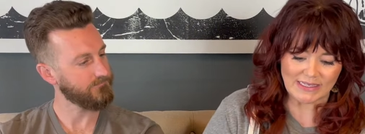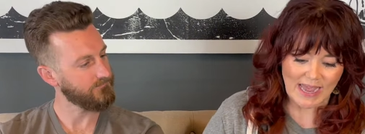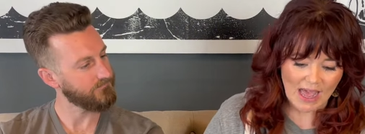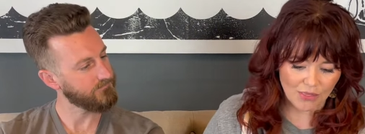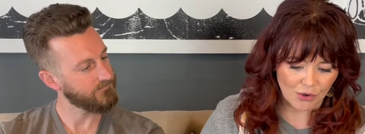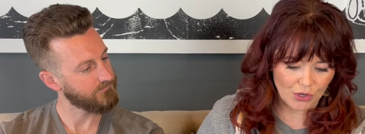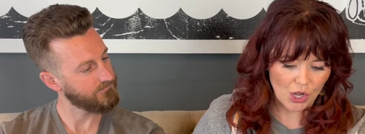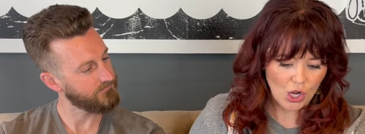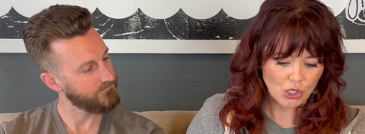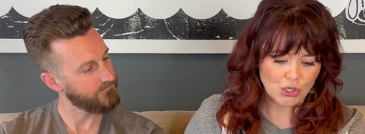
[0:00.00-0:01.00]
Speaker 1: tethered
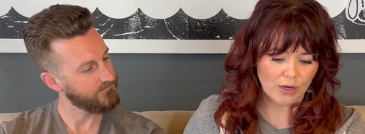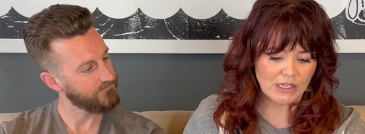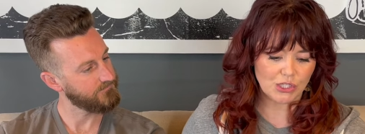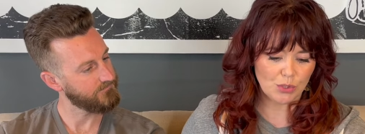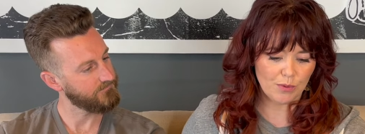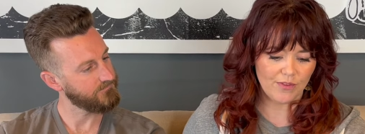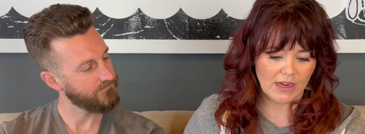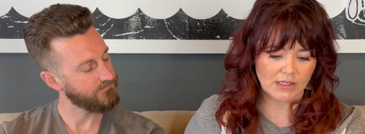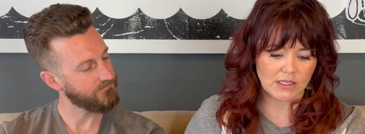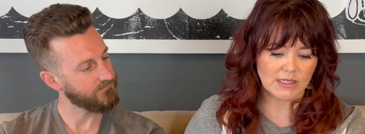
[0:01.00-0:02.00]
during
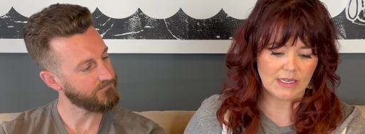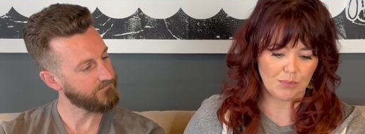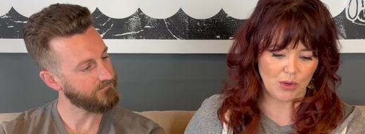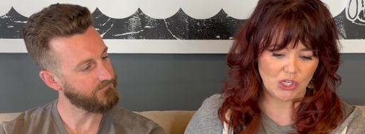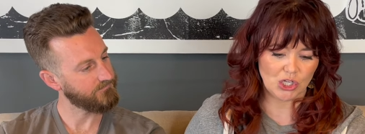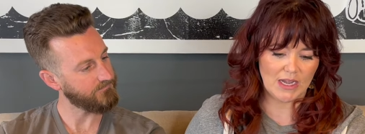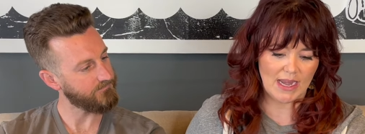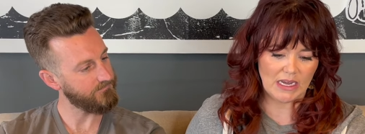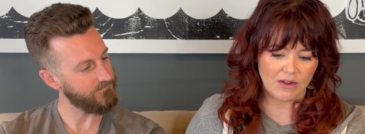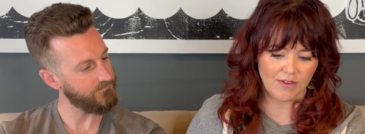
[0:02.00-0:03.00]
supervised separation.
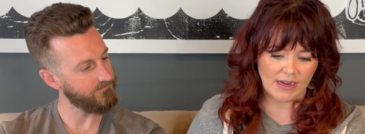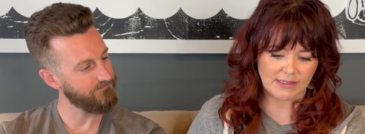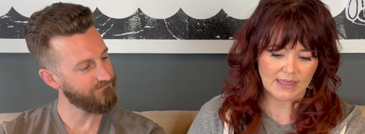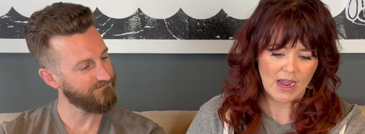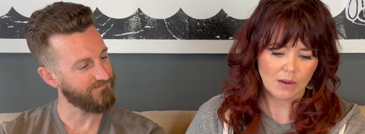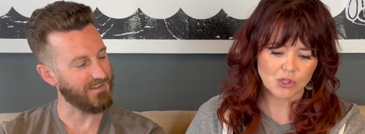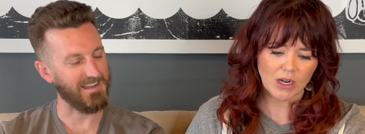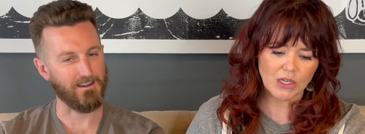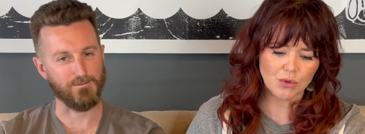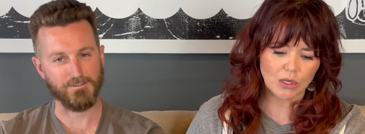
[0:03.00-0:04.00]
Any advice? I'm
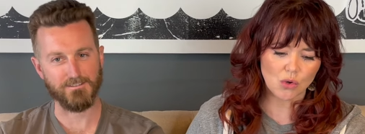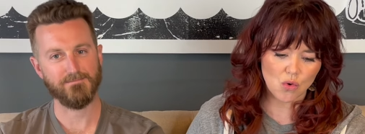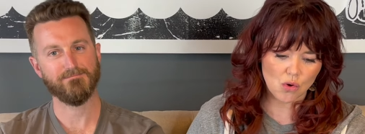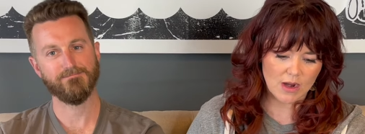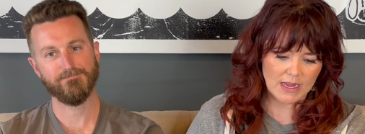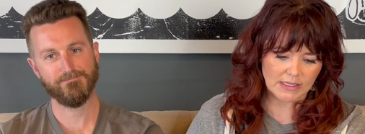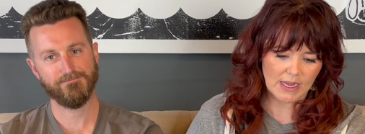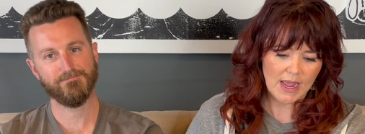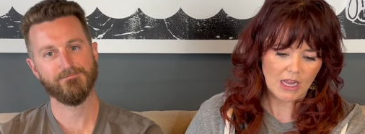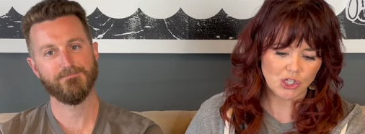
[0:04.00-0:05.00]
trying to ignore it
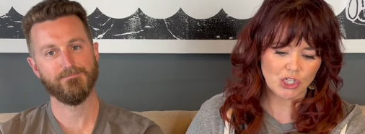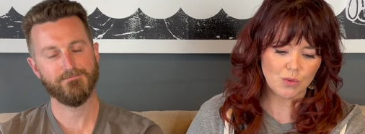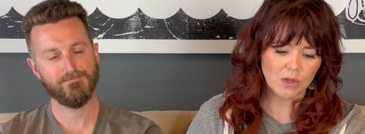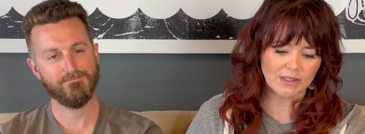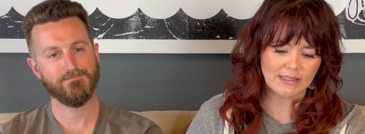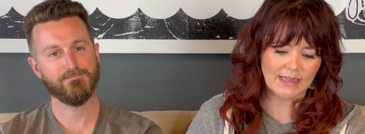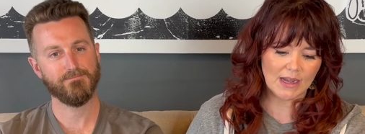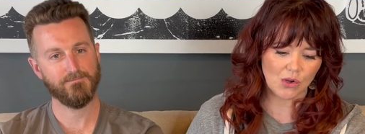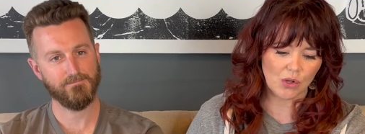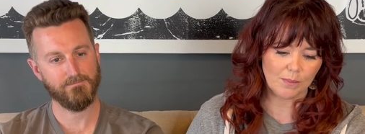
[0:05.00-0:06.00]
and she will
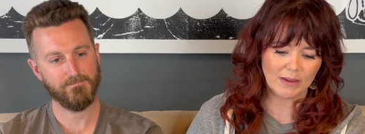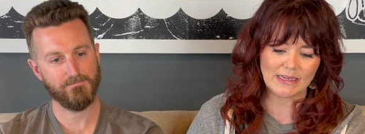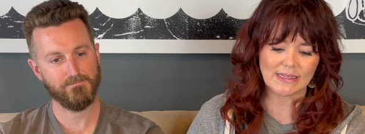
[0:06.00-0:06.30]
settle, but it